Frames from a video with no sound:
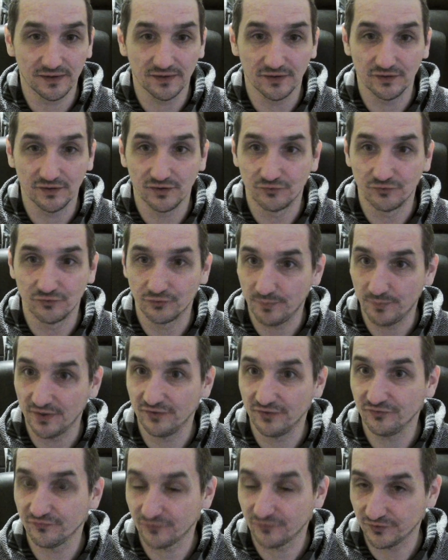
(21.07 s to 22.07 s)

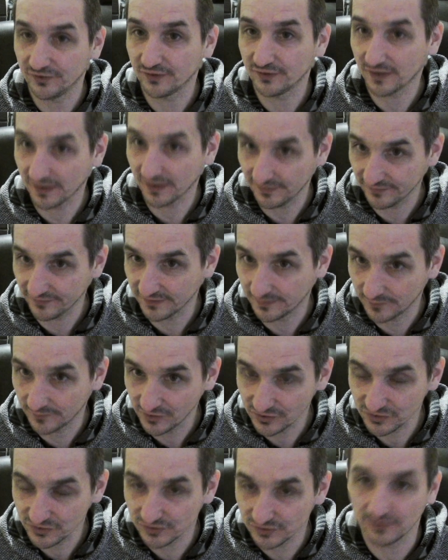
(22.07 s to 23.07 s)
repairs for their
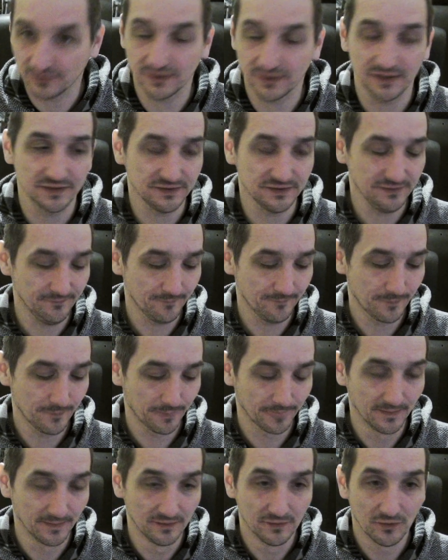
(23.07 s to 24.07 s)
customers locally,
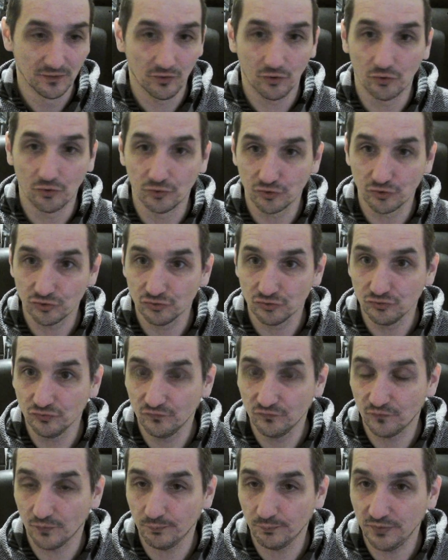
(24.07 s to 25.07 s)
or two,
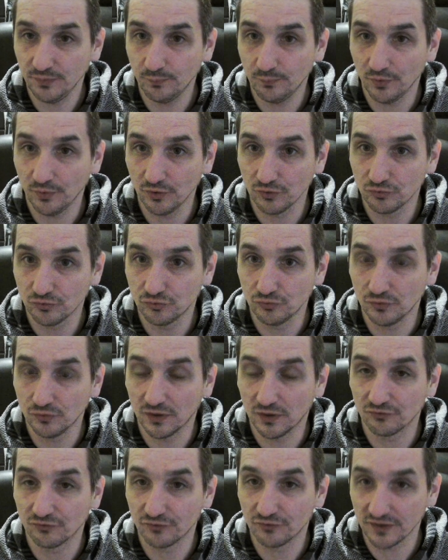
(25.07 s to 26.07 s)
for people who
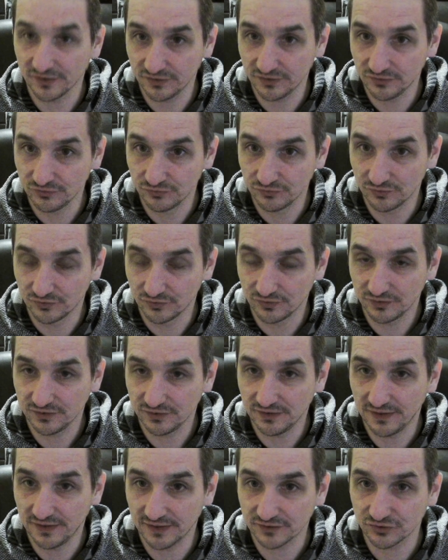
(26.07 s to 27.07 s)
are running
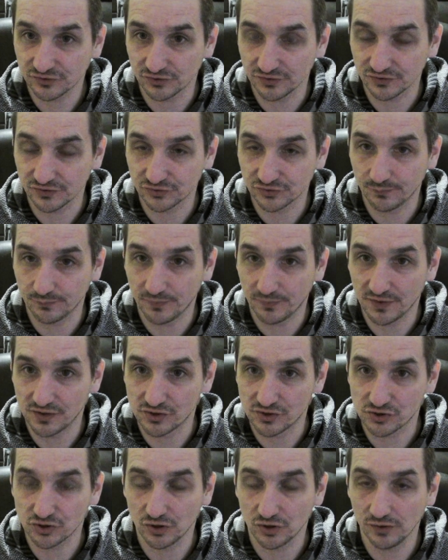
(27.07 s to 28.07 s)
electronics repair
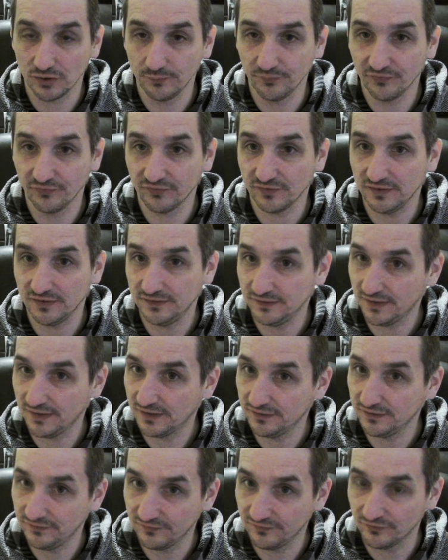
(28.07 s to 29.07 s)
shops in
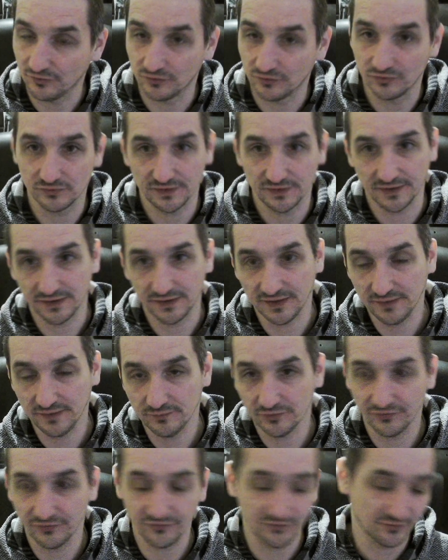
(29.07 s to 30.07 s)
any sort, like game
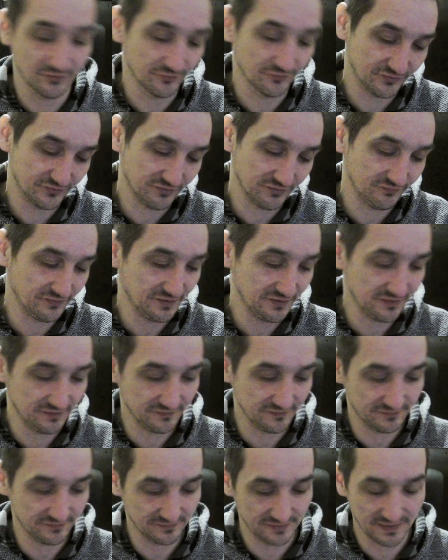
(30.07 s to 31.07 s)
consoles,
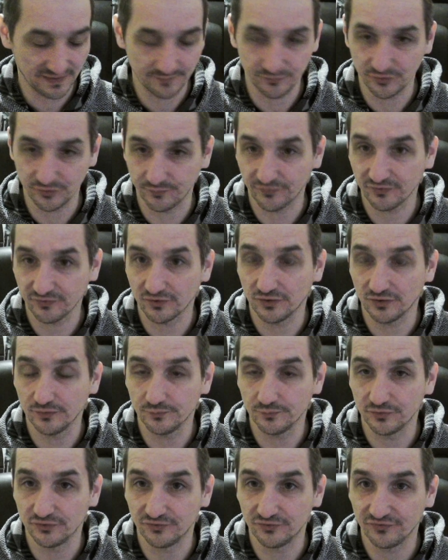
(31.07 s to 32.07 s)
TVs, laptops,
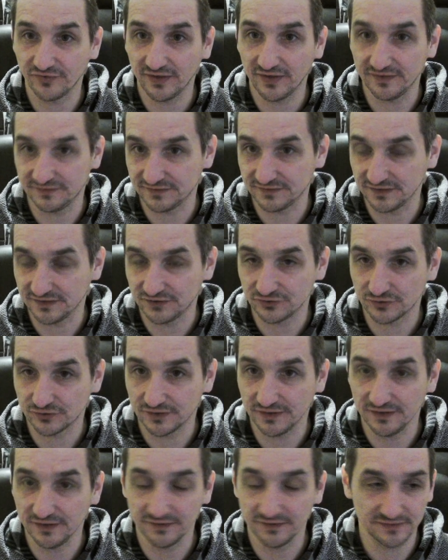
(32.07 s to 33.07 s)
computers, etc.
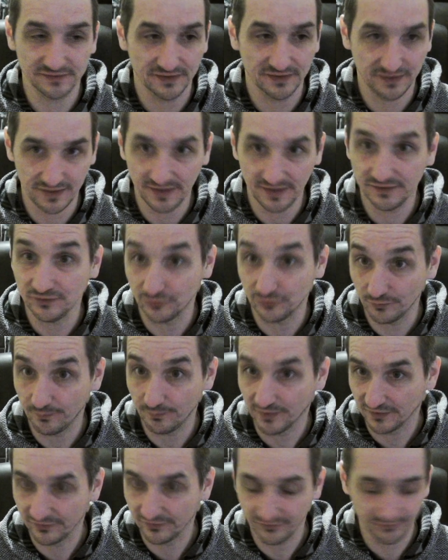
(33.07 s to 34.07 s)
Yes, like any
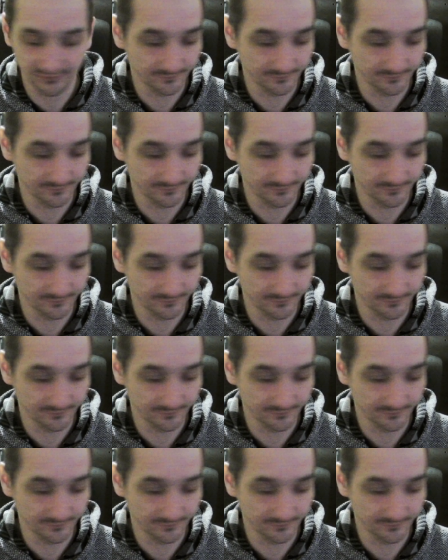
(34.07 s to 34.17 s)
repairs,